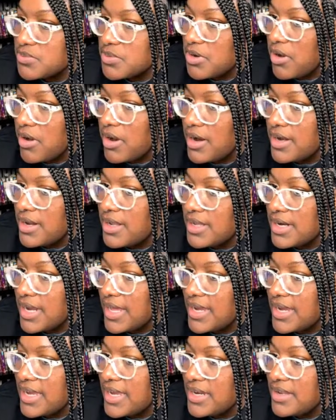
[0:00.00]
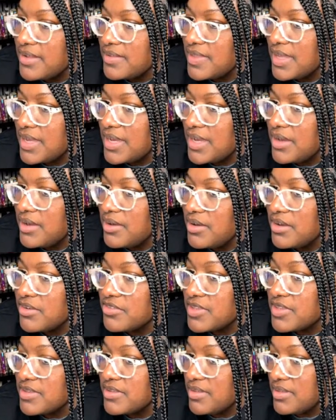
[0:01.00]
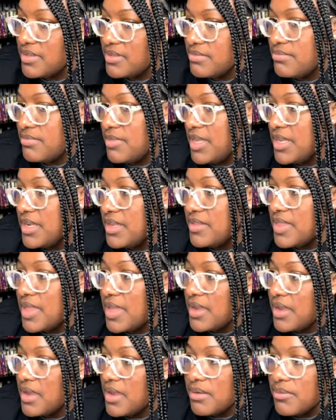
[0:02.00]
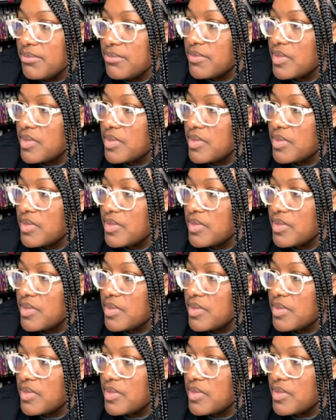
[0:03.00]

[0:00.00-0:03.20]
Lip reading: regarding like anything? Because anything.